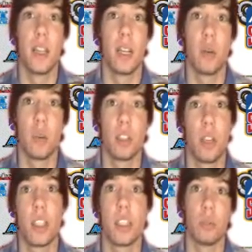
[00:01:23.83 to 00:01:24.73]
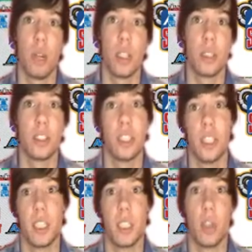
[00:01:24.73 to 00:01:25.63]
They, of course, lost to Rutgers, and
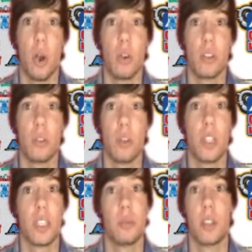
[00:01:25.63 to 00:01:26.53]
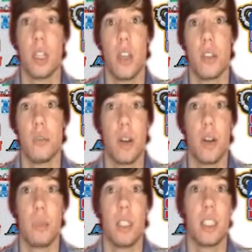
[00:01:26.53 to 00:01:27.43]
they also lost to another
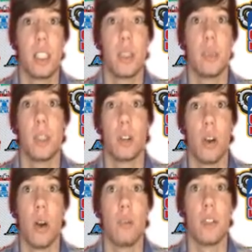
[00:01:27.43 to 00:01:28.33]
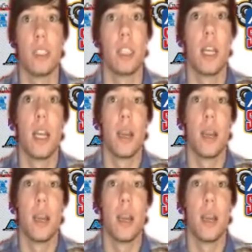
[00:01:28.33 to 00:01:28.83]
very weak team in their conference.